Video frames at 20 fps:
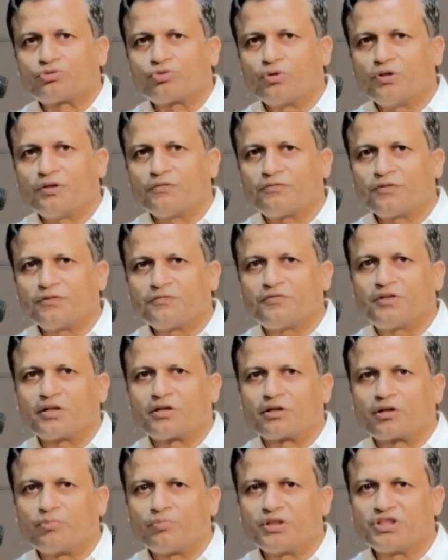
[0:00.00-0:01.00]
So if
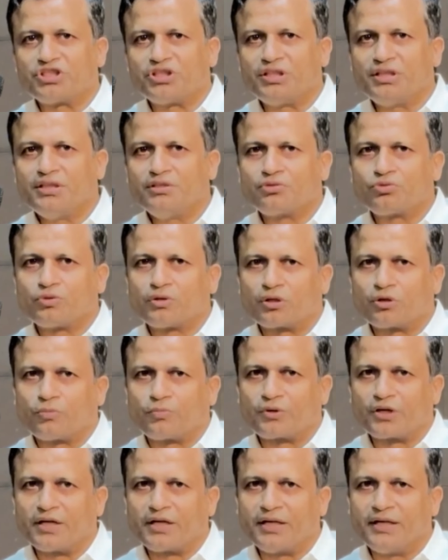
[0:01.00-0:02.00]
there are machines who are
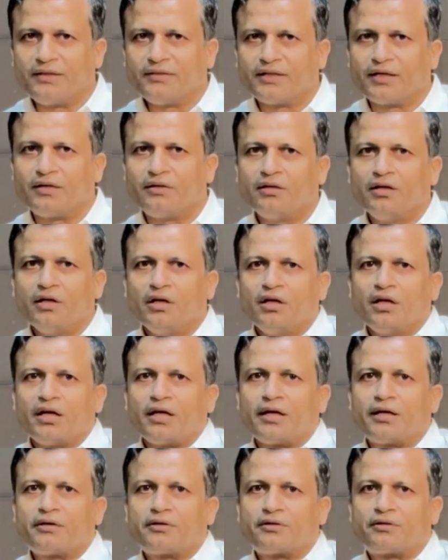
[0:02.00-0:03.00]
operating, then
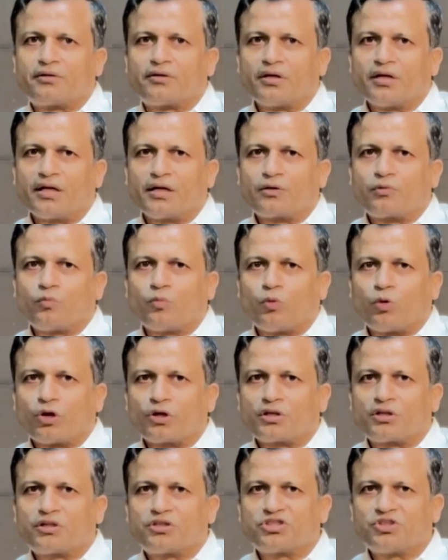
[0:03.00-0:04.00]
at
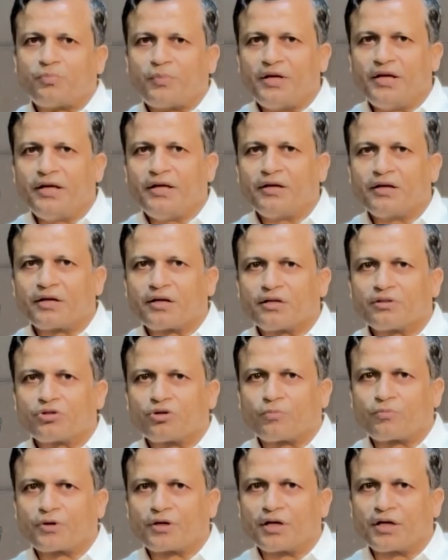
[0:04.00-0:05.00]
what speed it is
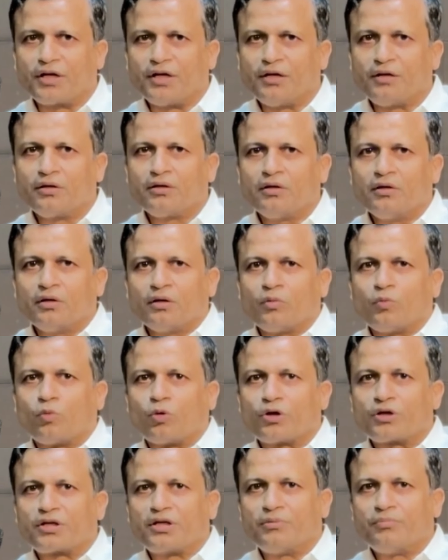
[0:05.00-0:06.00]
operating,
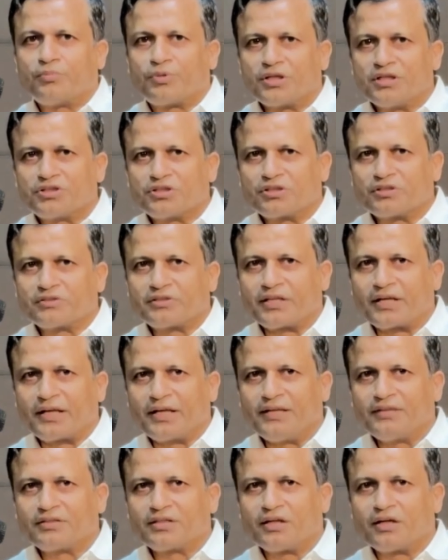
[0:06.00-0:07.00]
what temperature
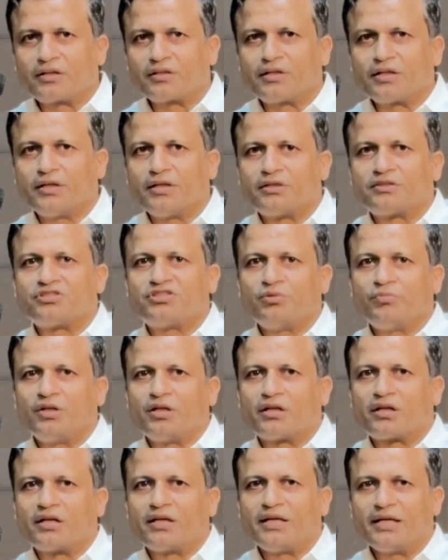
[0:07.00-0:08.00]
settings are there,
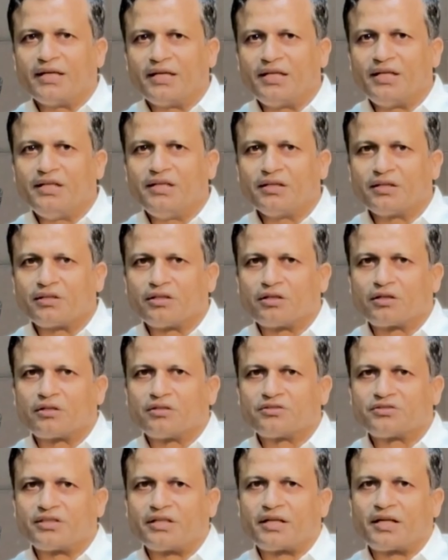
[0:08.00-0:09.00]
similarly any
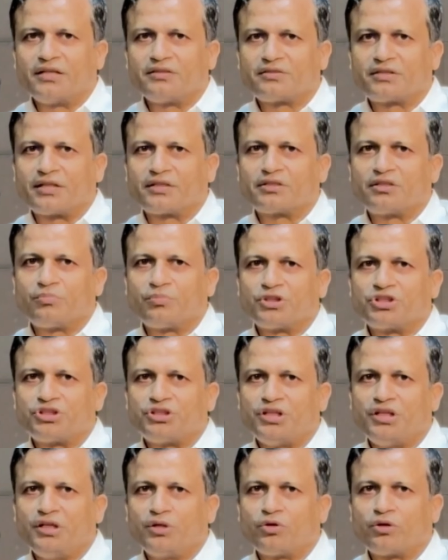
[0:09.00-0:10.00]
other settings that the
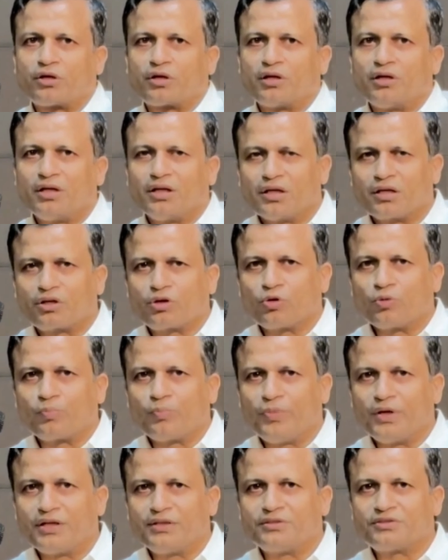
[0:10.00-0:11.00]
machine or an
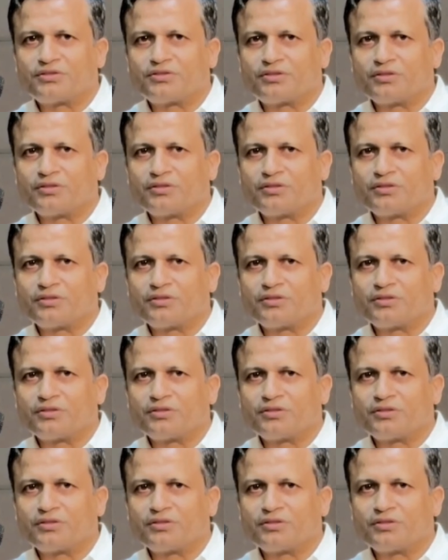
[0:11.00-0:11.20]
equipment